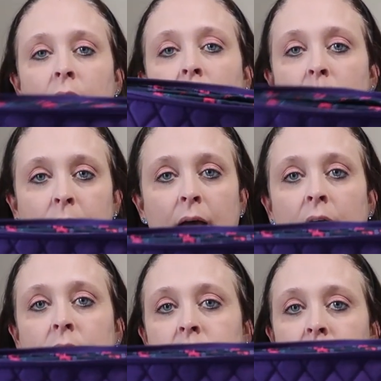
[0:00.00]

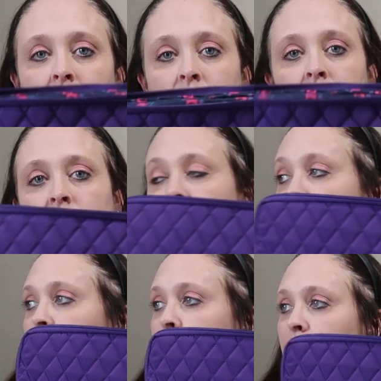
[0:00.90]
iPad so that when we
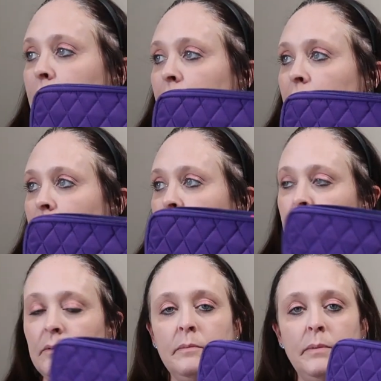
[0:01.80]
fly on the plane
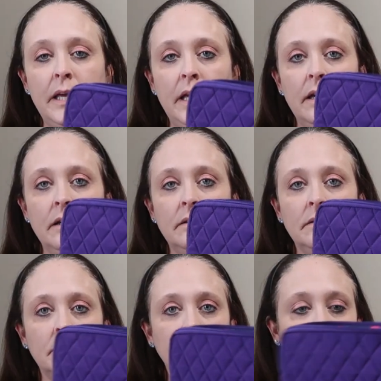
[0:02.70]
it will be
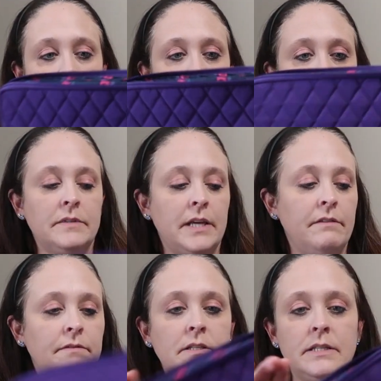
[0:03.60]
um,
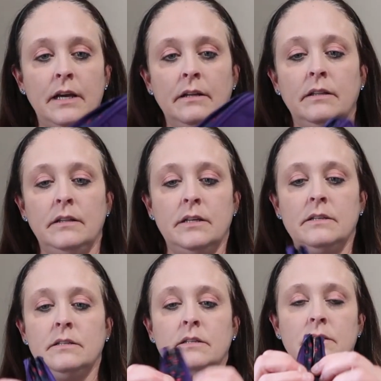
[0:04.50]
safe and sound in
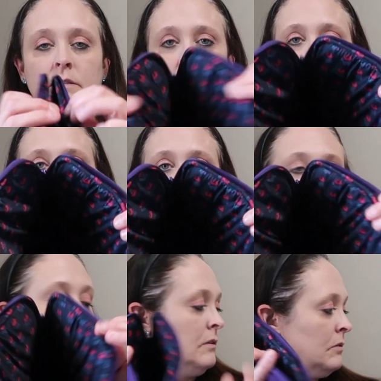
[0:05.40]
this. It's
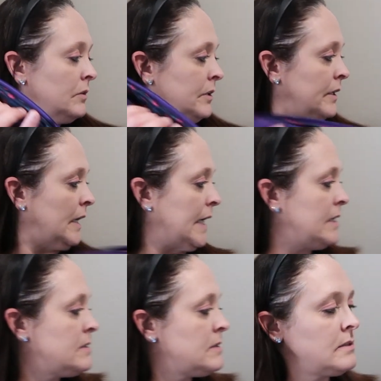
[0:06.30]
real
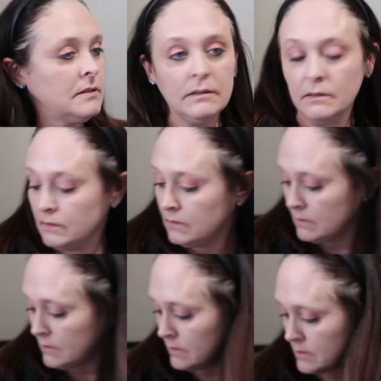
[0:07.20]
nice.
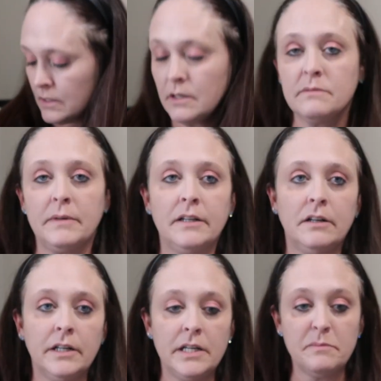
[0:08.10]
Excuse my
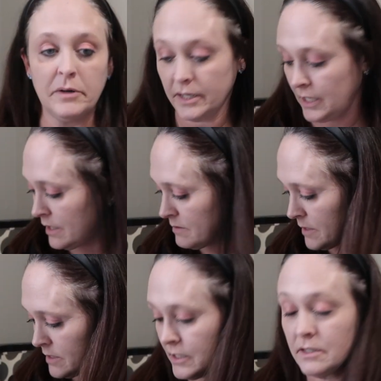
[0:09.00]
dog, he's barking because
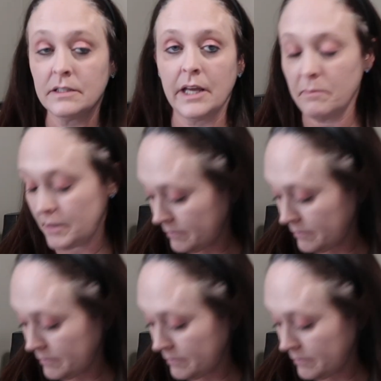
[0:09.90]
my son just came